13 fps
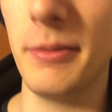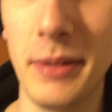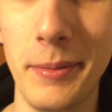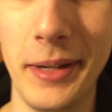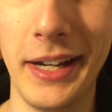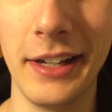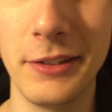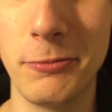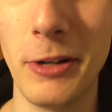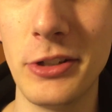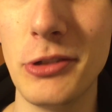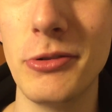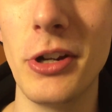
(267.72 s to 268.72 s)
with me because,
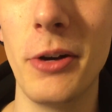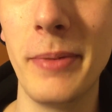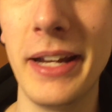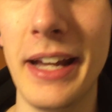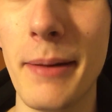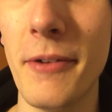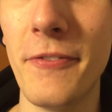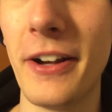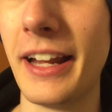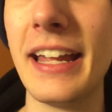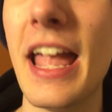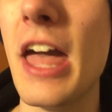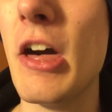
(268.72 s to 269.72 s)
well, you know me. I'm a
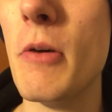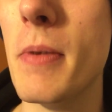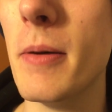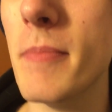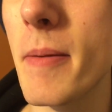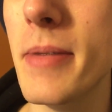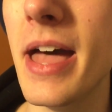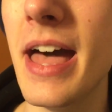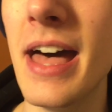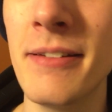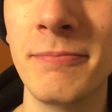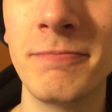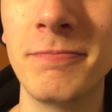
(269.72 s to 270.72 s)
fucking hillbilly
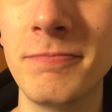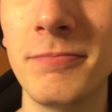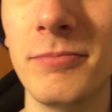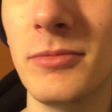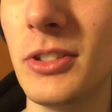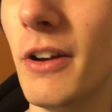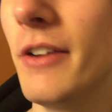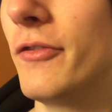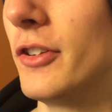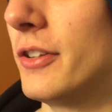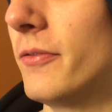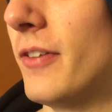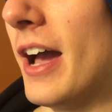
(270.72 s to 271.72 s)
bear. Sorry for
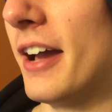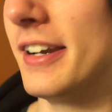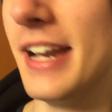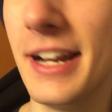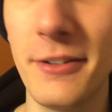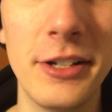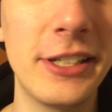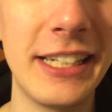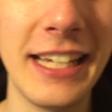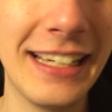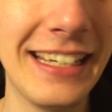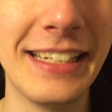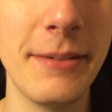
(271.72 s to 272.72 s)
the foul language,
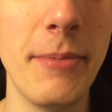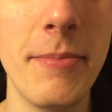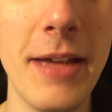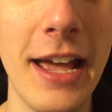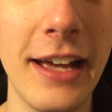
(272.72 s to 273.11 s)
kiddies. It